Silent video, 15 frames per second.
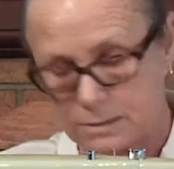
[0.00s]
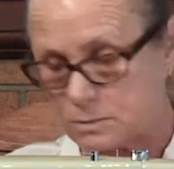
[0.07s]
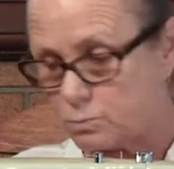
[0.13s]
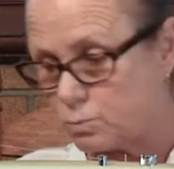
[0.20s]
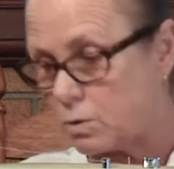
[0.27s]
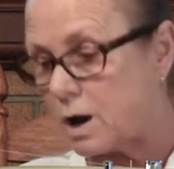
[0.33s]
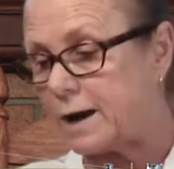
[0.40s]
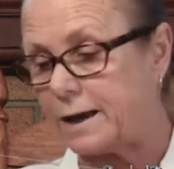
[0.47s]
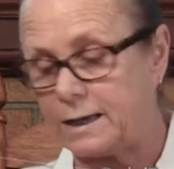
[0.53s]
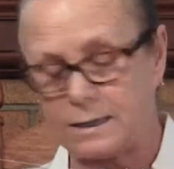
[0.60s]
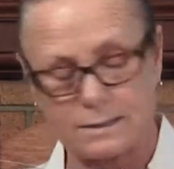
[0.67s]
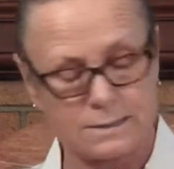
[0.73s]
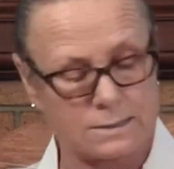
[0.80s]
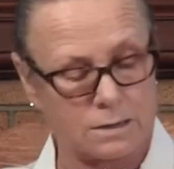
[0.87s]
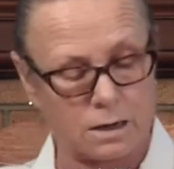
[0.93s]
right.
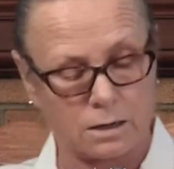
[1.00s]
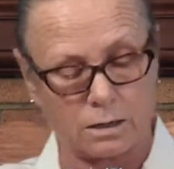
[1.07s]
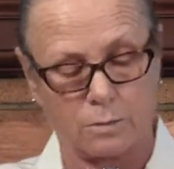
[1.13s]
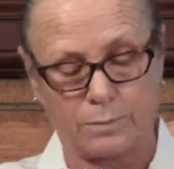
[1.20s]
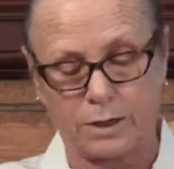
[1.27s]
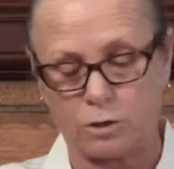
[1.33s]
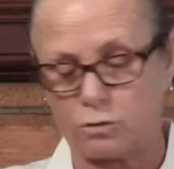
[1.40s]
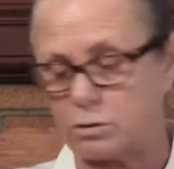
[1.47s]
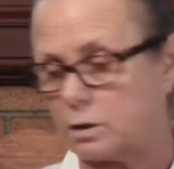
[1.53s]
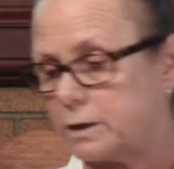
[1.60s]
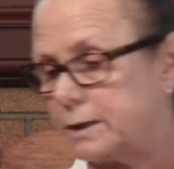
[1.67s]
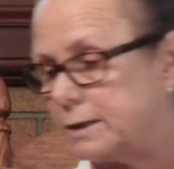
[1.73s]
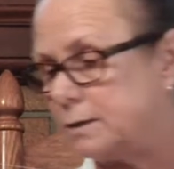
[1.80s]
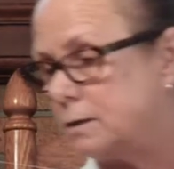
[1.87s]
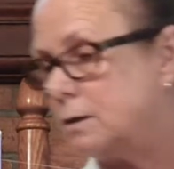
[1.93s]
It's not going to be
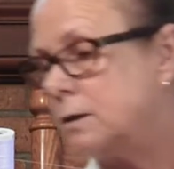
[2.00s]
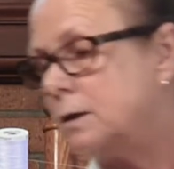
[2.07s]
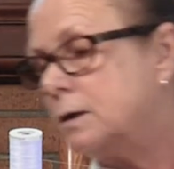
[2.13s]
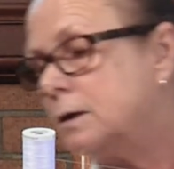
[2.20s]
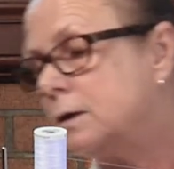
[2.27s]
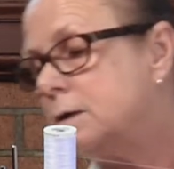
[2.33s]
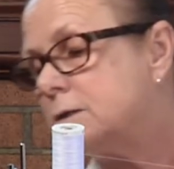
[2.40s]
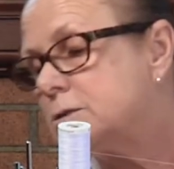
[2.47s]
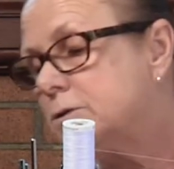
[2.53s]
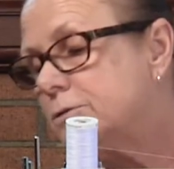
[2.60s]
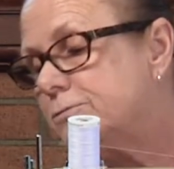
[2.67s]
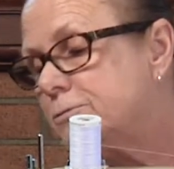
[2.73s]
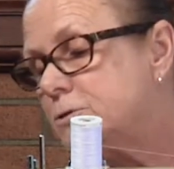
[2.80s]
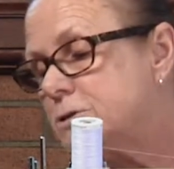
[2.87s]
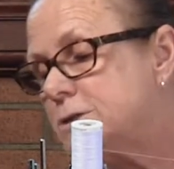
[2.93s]
crooked. So
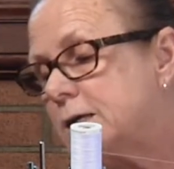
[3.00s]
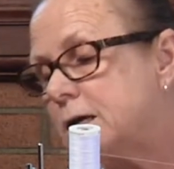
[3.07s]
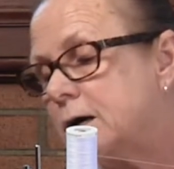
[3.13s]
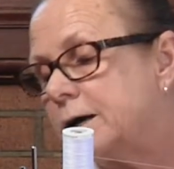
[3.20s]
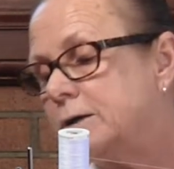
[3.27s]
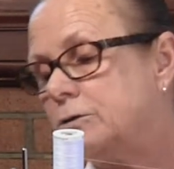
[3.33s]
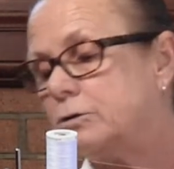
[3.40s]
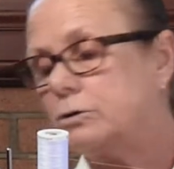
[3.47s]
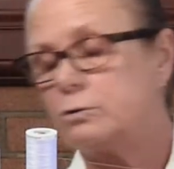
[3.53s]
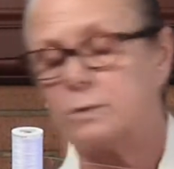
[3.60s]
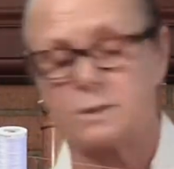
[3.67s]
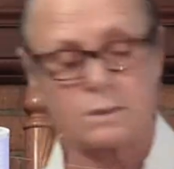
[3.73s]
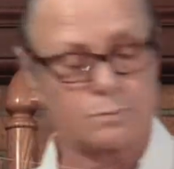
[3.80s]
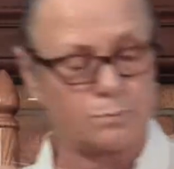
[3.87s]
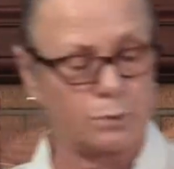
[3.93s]
the first thing I do
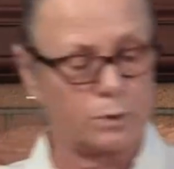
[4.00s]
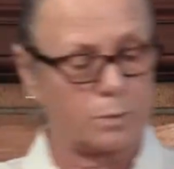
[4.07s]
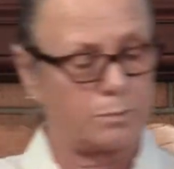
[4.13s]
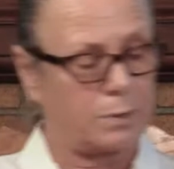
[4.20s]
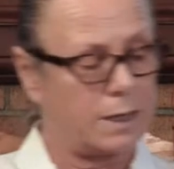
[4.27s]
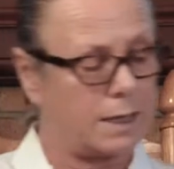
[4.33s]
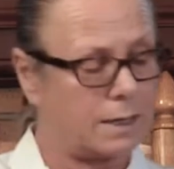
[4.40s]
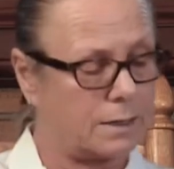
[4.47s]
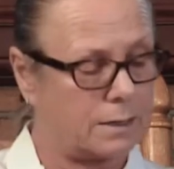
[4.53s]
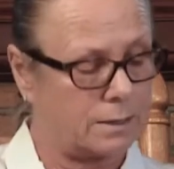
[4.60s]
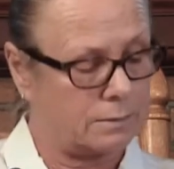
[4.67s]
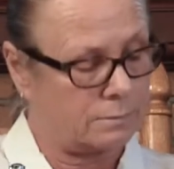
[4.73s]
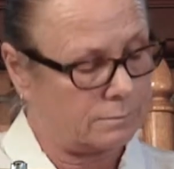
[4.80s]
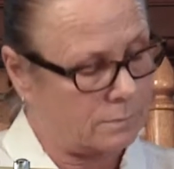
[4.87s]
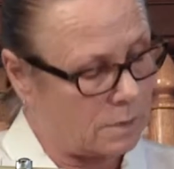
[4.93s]
is put a
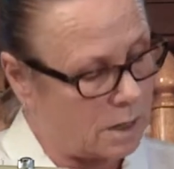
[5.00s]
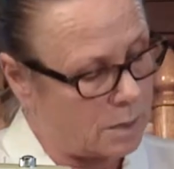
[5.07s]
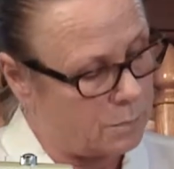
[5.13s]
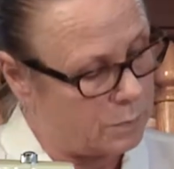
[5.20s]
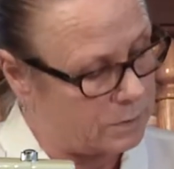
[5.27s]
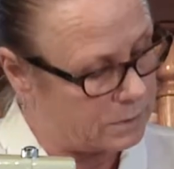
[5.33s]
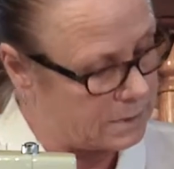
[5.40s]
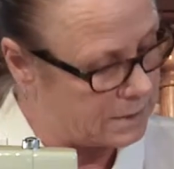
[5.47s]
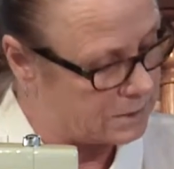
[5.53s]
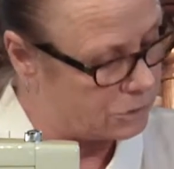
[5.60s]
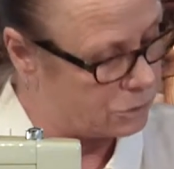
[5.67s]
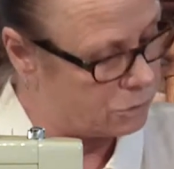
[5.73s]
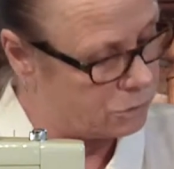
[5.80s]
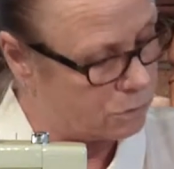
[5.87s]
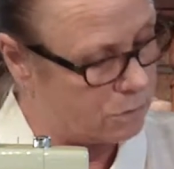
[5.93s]
pin. I put these
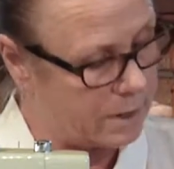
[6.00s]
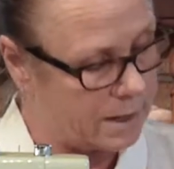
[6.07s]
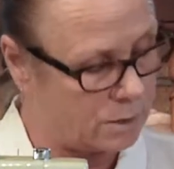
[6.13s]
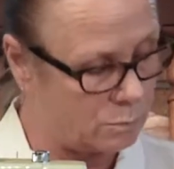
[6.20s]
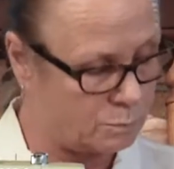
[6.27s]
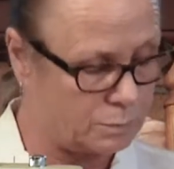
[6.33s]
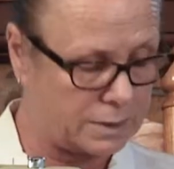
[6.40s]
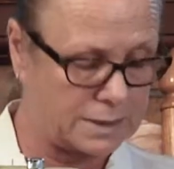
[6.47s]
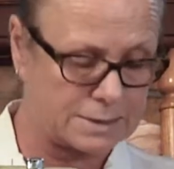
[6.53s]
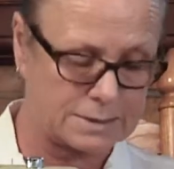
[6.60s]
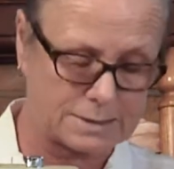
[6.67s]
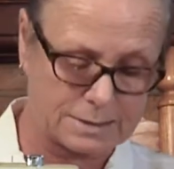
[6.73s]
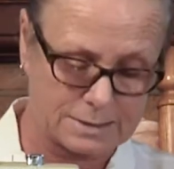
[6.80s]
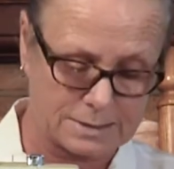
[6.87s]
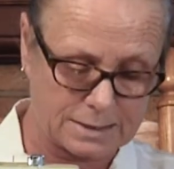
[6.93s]
two crown
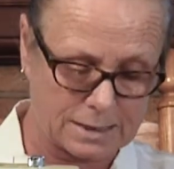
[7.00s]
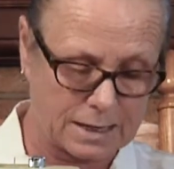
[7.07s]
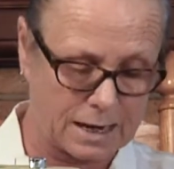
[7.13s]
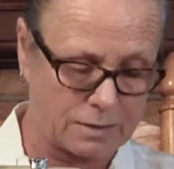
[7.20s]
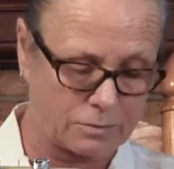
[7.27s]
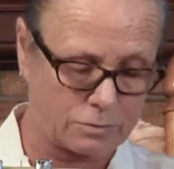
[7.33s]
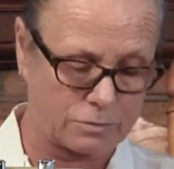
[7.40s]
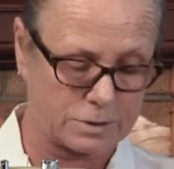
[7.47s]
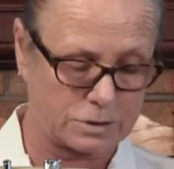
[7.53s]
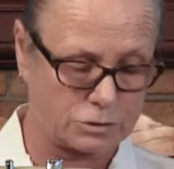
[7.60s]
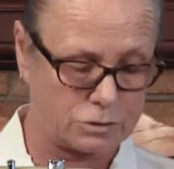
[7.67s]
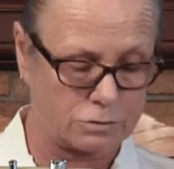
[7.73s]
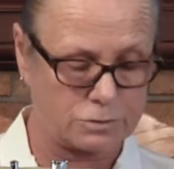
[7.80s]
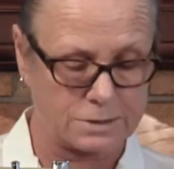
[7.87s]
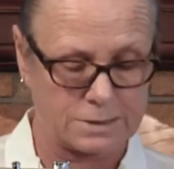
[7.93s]
pieces together, the
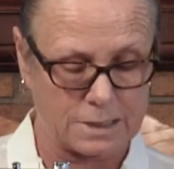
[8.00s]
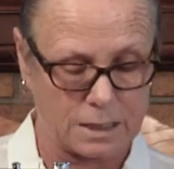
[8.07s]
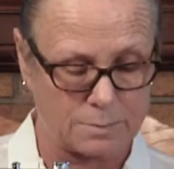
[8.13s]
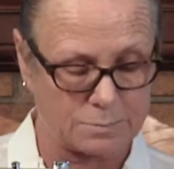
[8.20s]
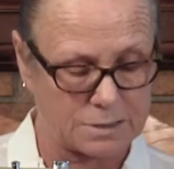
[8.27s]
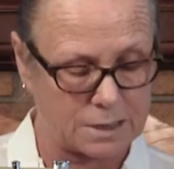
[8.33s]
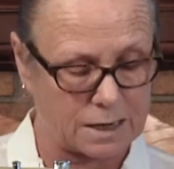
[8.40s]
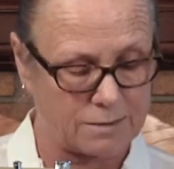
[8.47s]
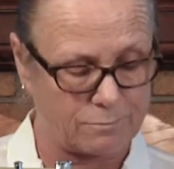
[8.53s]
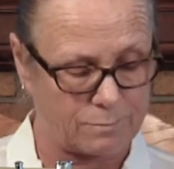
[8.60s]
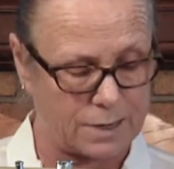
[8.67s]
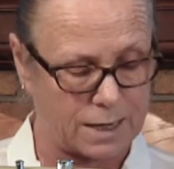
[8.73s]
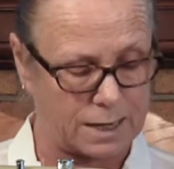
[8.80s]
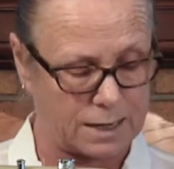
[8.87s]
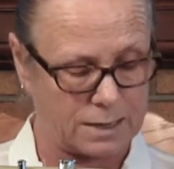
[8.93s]
two seams that I've
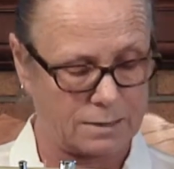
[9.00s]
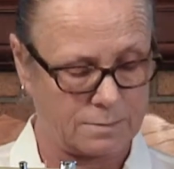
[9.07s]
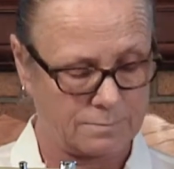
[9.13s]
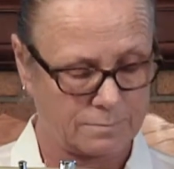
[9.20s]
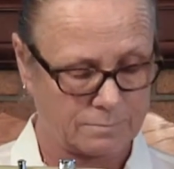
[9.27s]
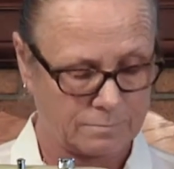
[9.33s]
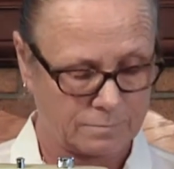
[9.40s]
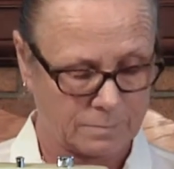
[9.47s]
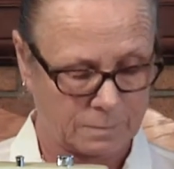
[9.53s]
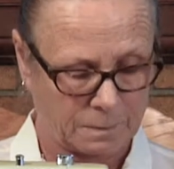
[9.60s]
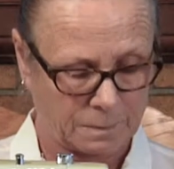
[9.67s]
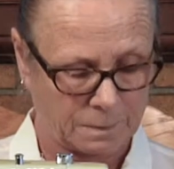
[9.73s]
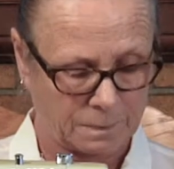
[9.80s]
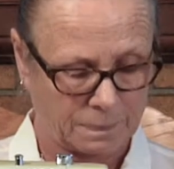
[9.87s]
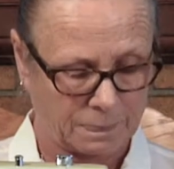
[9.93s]
made.
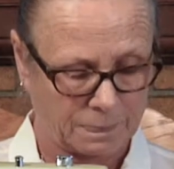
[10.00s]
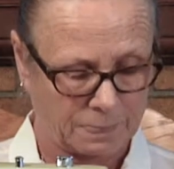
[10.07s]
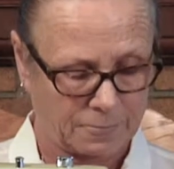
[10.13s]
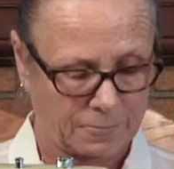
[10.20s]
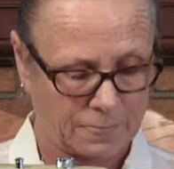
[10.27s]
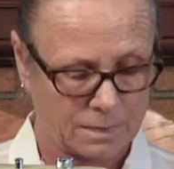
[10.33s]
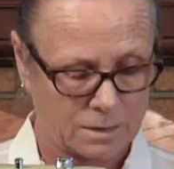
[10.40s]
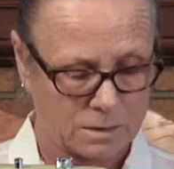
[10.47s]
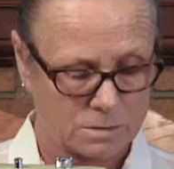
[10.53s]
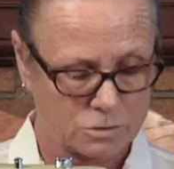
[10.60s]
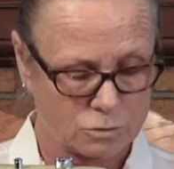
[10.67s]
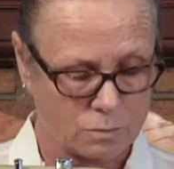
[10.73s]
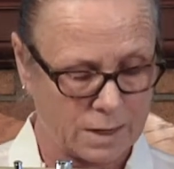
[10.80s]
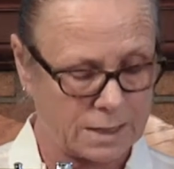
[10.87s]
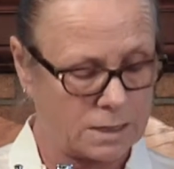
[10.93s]

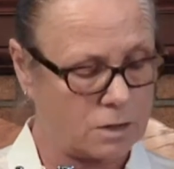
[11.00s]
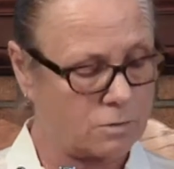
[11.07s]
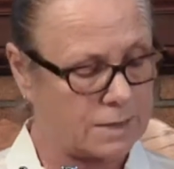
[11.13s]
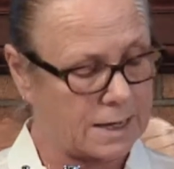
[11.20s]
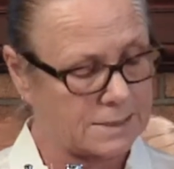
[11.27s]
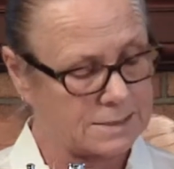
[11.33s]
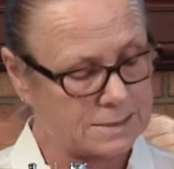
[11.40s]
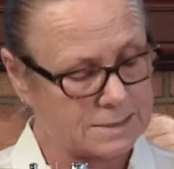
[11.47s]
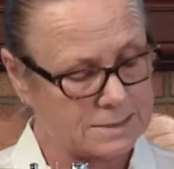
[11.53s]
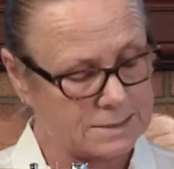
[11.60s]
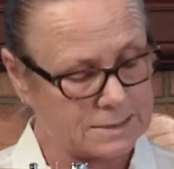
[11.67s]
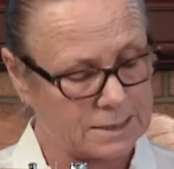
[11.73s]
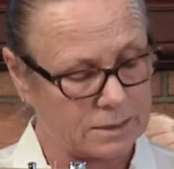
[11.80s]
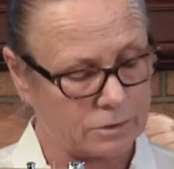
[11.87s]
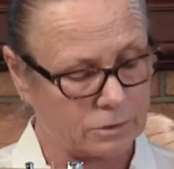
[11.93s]
So I know that's the
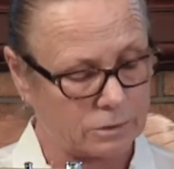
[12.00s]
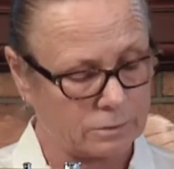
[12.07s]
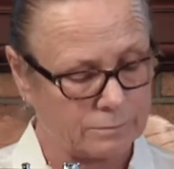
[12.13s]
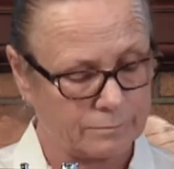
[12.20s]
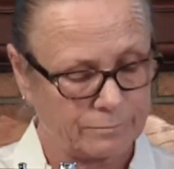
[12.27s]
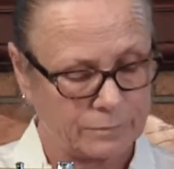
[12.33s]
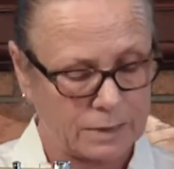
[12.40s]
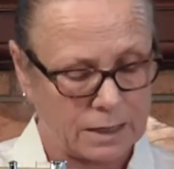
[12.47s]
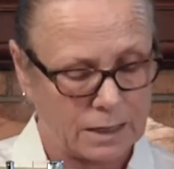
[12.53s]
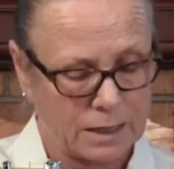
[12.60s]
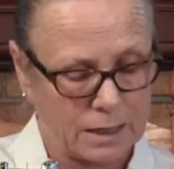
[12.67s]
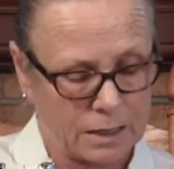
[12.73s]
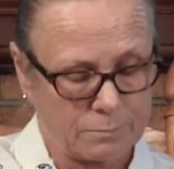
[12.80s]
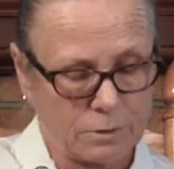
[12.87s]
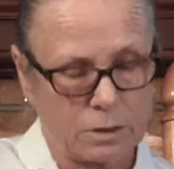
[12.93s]
center.
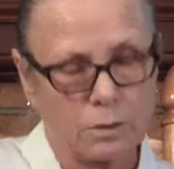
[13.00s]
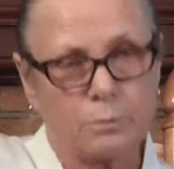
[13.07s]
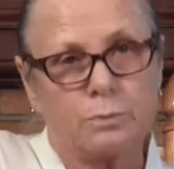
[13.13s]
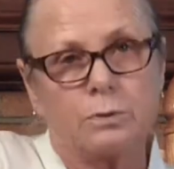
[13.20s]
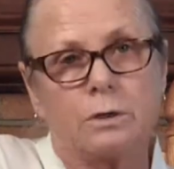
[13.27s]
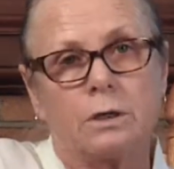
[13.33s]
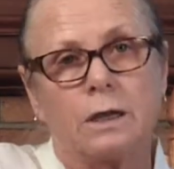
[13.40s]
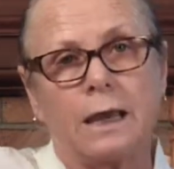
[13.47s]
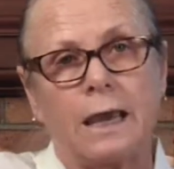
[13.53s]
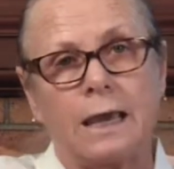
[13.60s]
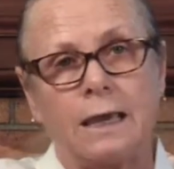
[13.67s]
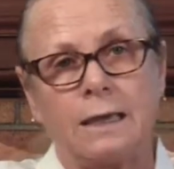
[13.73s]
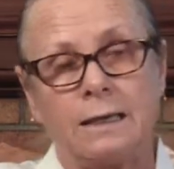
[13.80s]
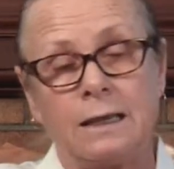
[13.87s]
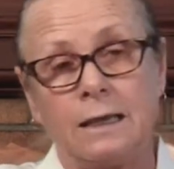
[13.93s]
And I'm going to put
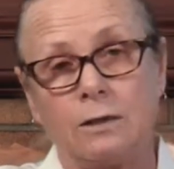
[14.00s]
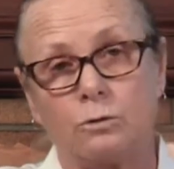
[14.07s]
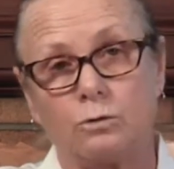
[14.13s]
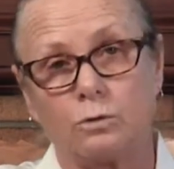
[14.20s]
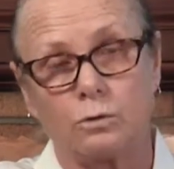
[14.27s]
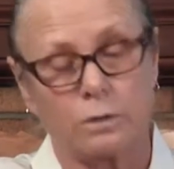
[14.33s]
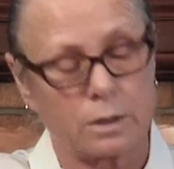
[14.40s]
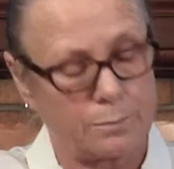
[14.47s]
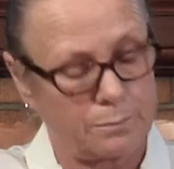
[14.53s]
a needle or a